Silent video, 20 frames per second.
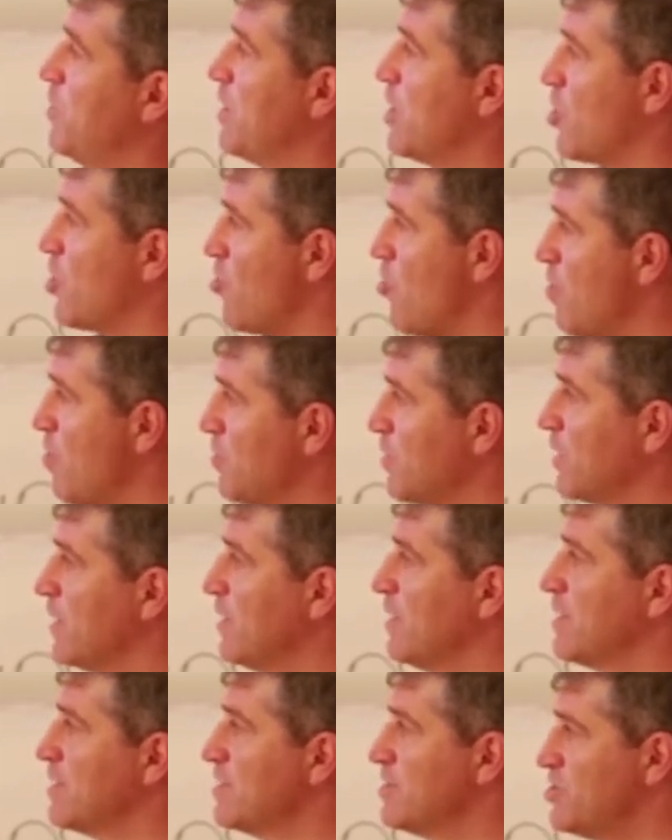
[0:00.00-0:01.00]
been
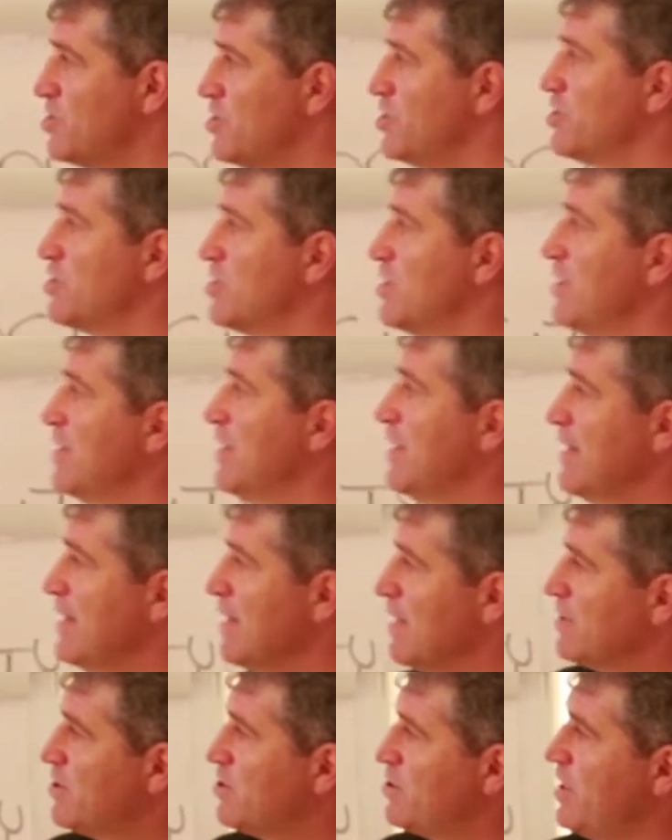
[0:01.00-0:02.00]
commonly consistent,
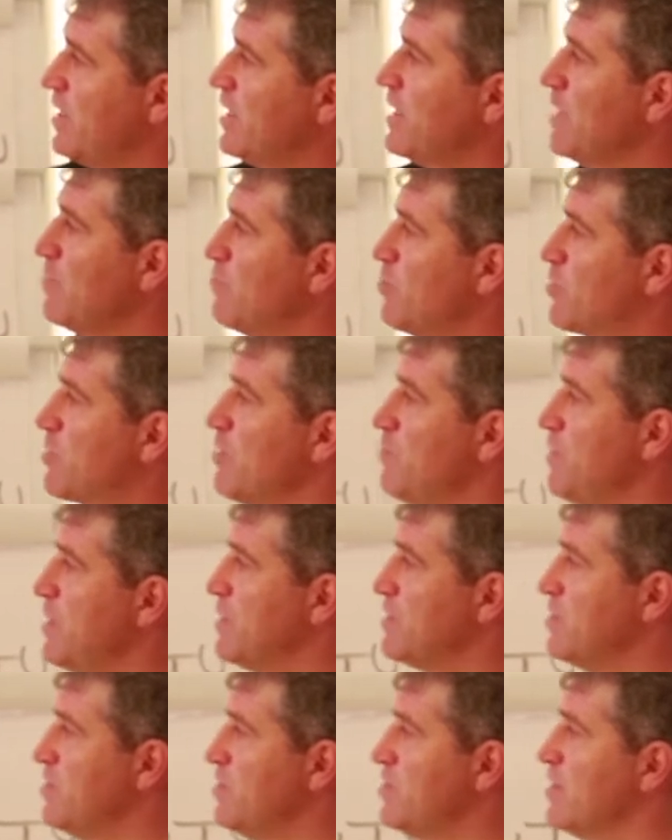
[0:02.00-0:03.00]
sticking with the
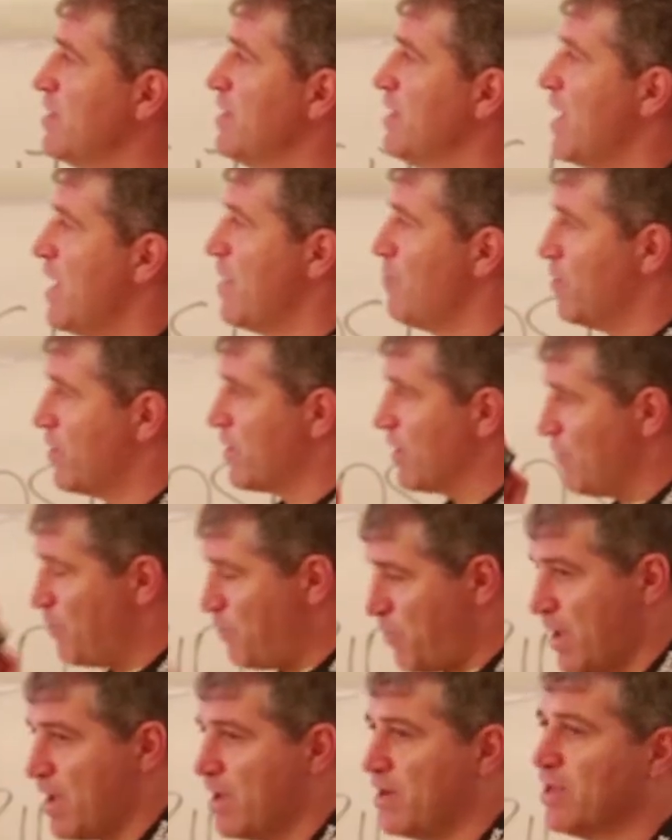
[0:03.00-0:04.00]
message, and we
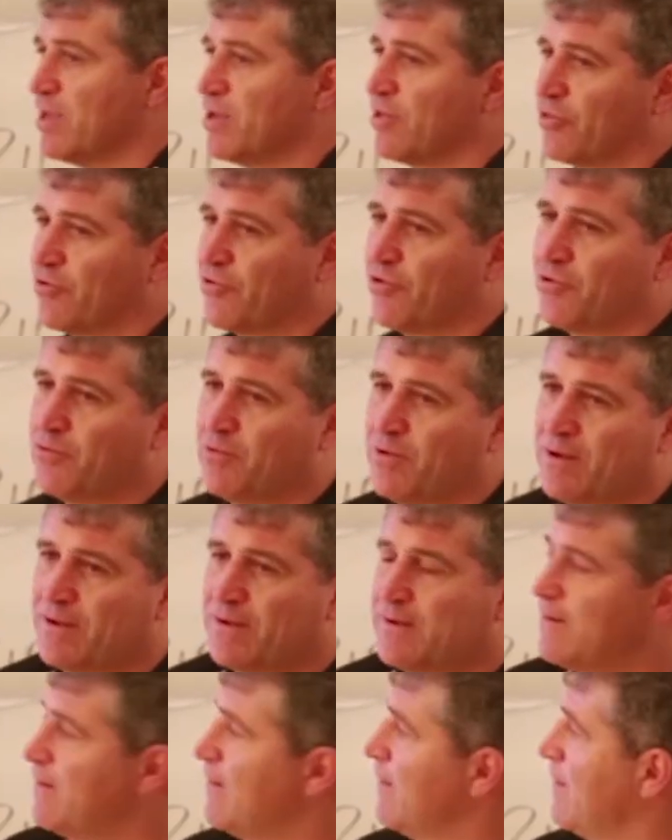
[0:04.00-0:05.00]
keep pounding it through.
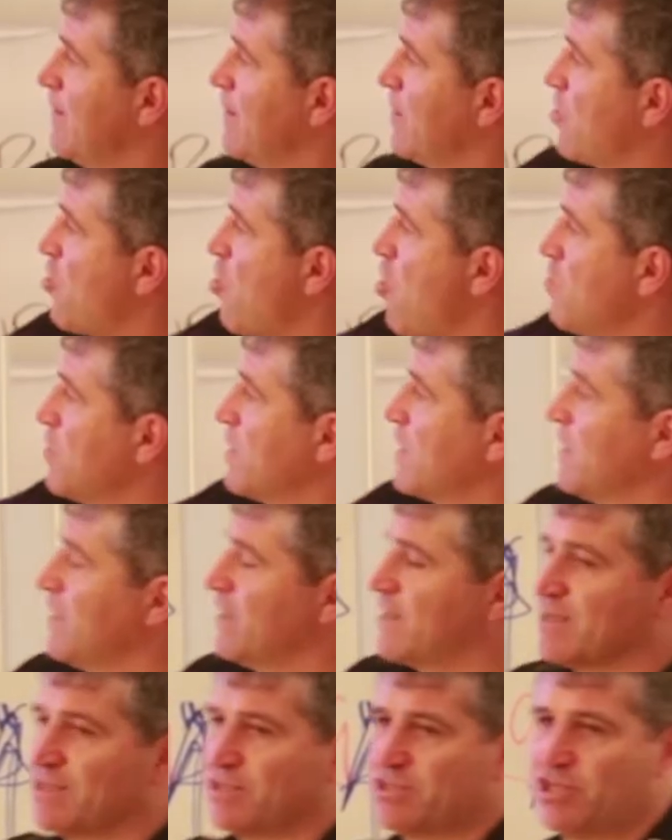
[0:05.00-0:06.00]

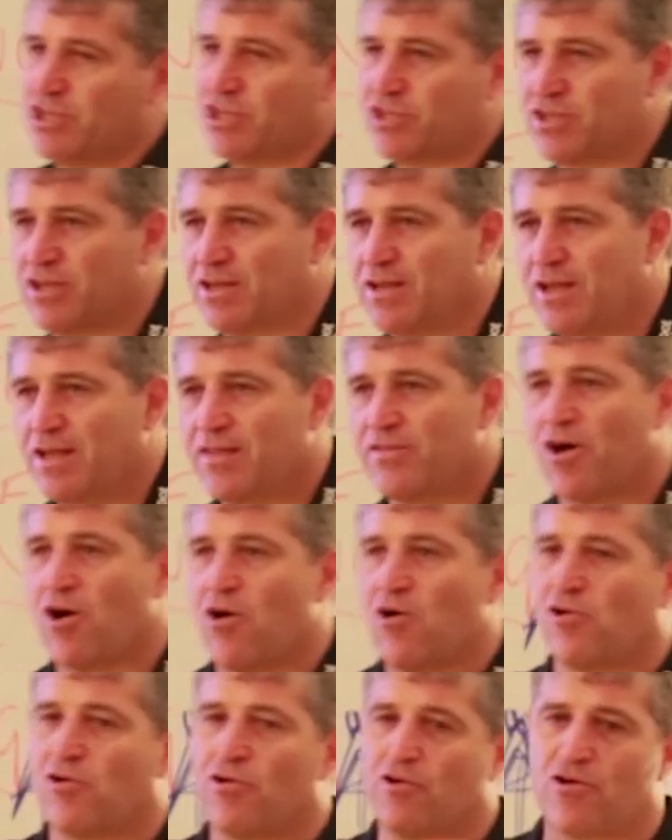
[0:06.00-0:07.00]
Commonly consistent. The
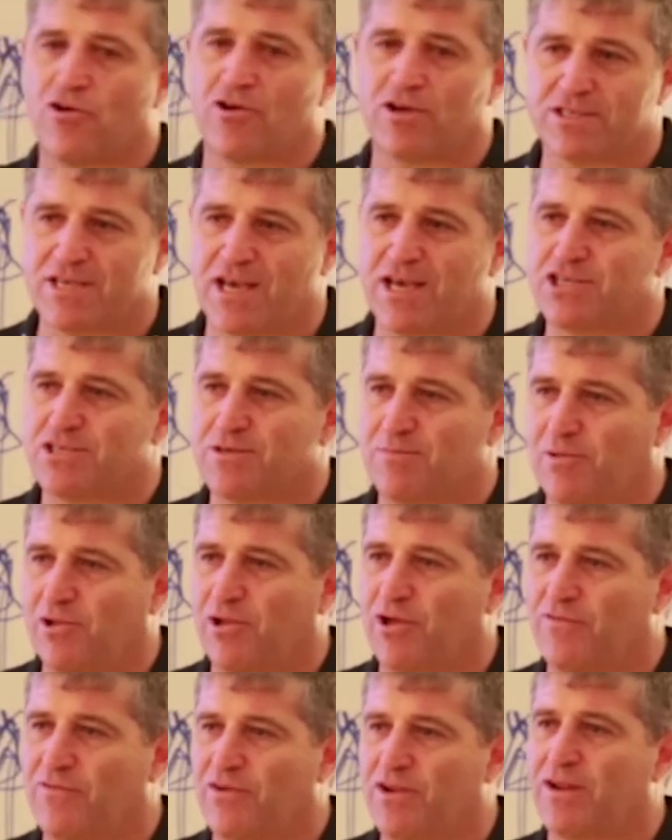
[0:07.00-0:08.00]
whole organisation
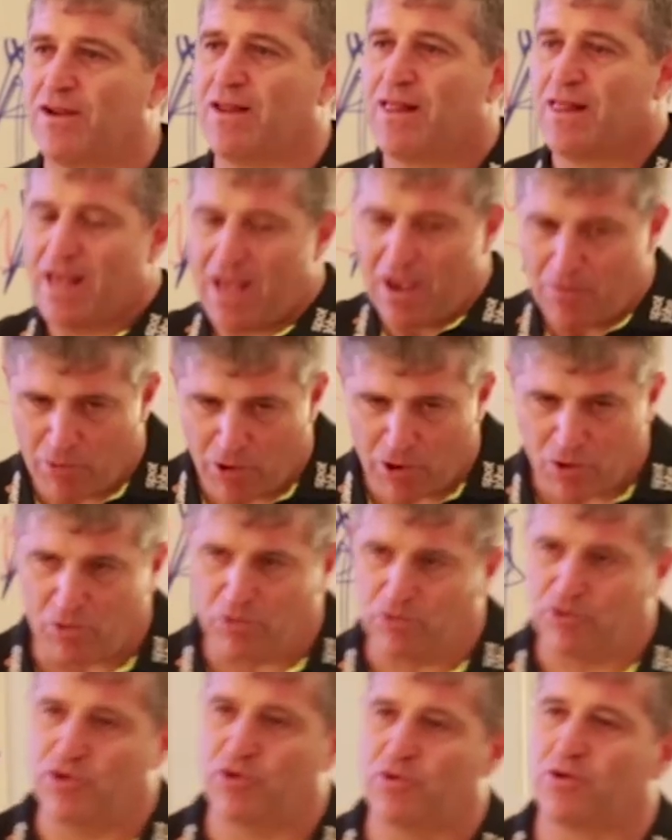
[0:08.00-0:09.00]
believe in it and we
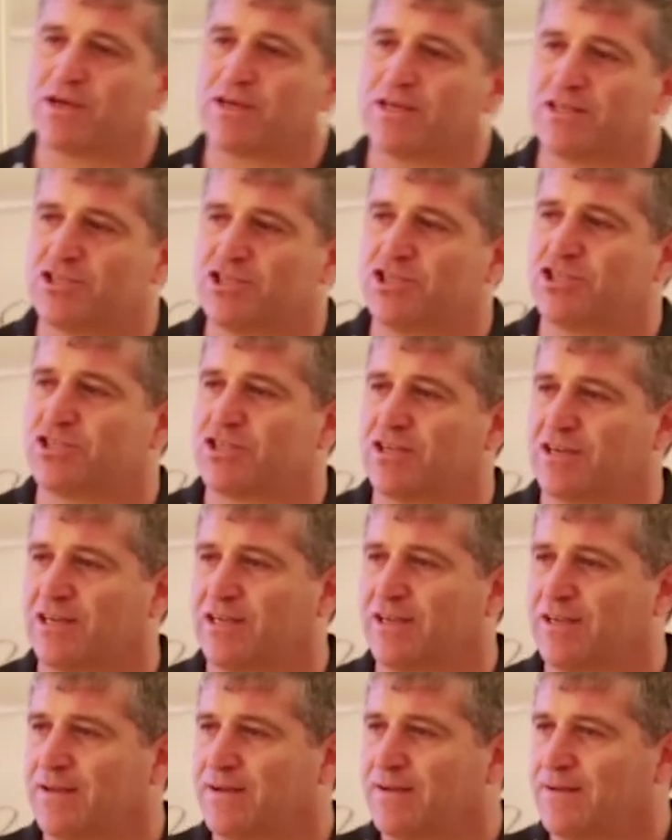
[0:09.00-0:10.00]
all do it
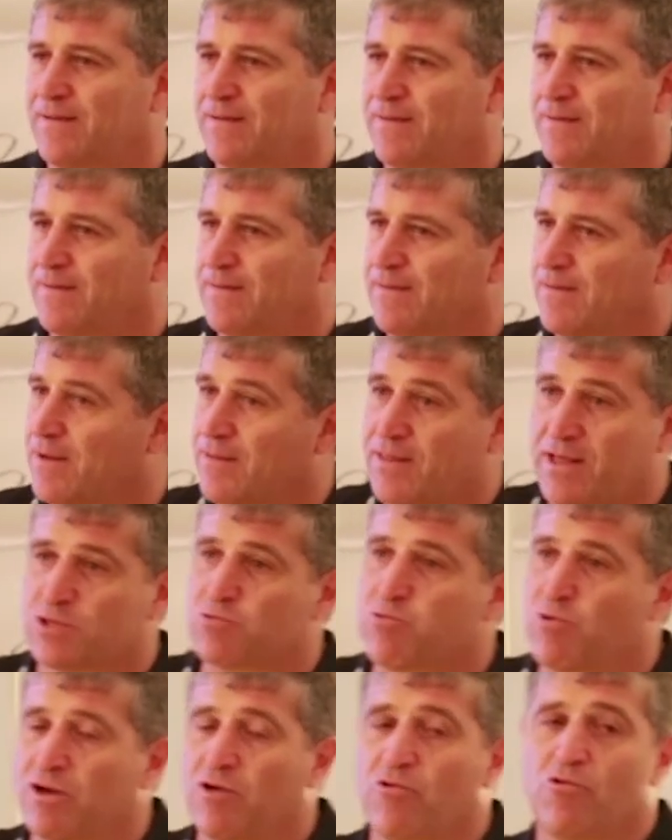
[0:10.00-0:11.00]
consistently. And
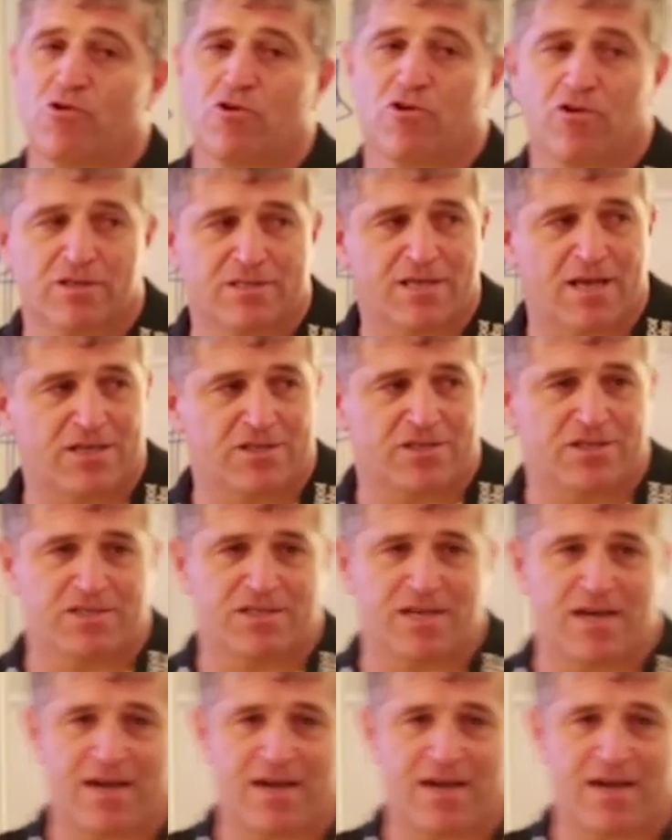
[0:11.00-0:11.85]
that's what organisations